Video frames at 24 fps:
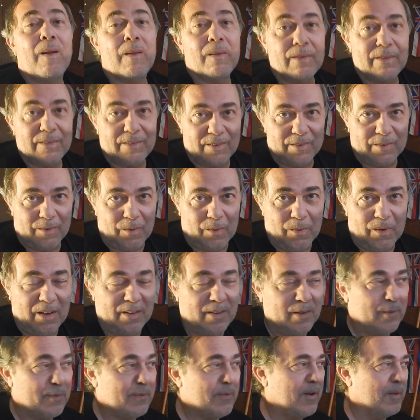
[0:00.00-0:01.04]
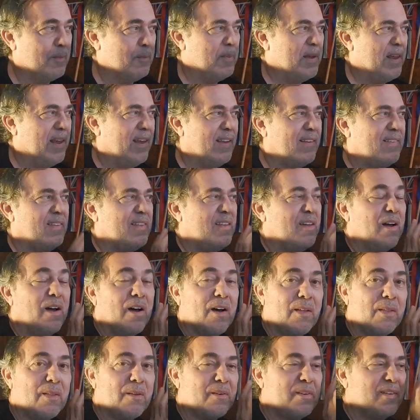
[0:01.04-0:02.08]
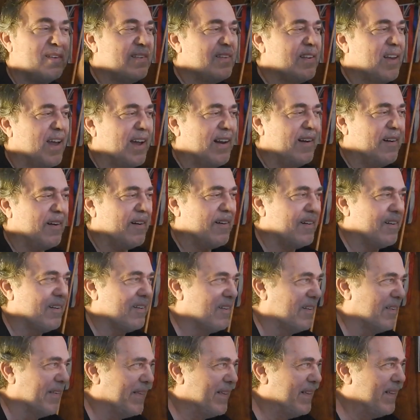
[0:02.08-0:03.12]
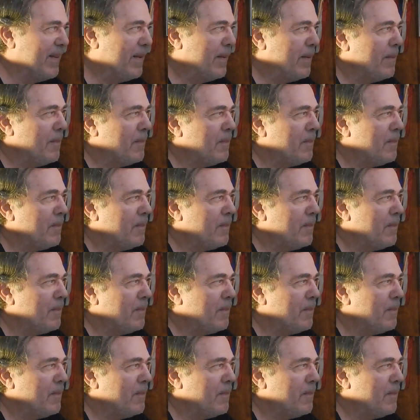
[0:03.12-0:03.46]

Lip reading: Also on the front page, the other side article,